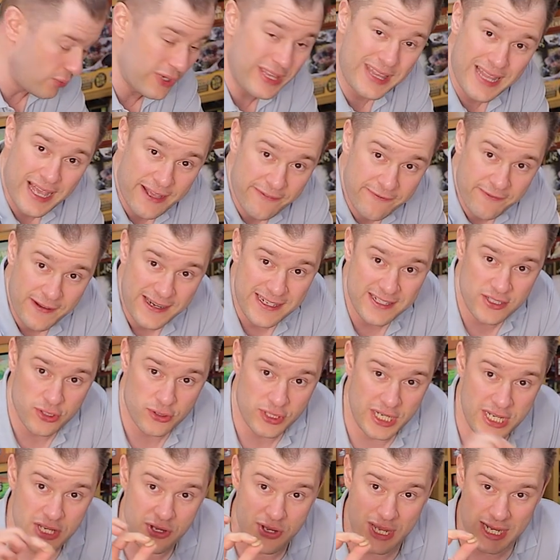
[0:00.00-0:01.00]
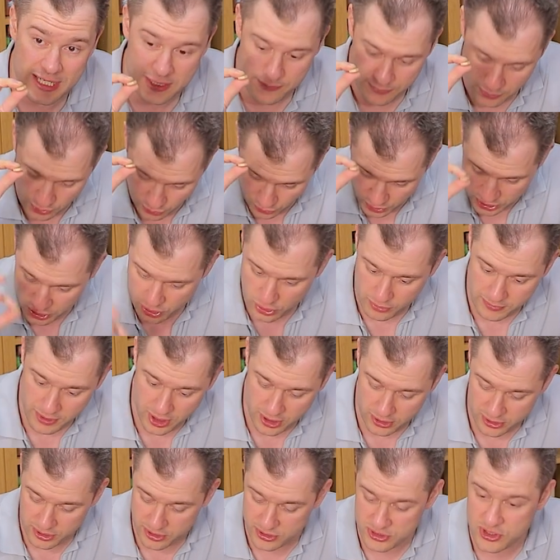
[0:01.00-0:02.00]
with that face on it, you get to put one of your
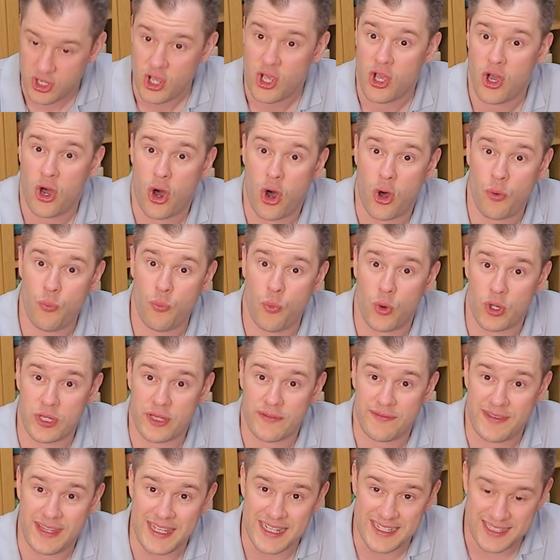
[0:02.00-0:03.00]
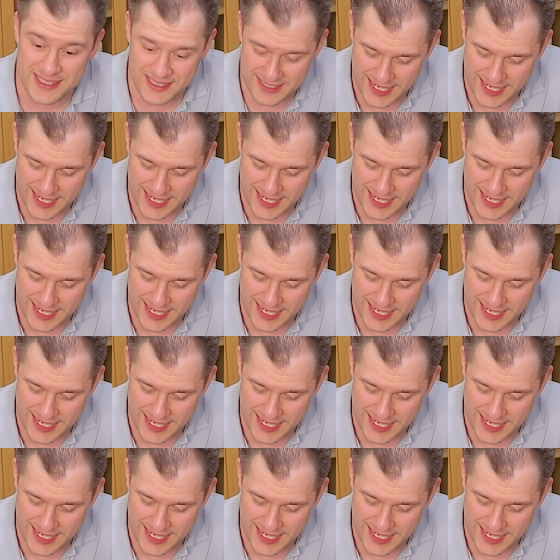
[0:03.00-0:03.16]
markers on one of these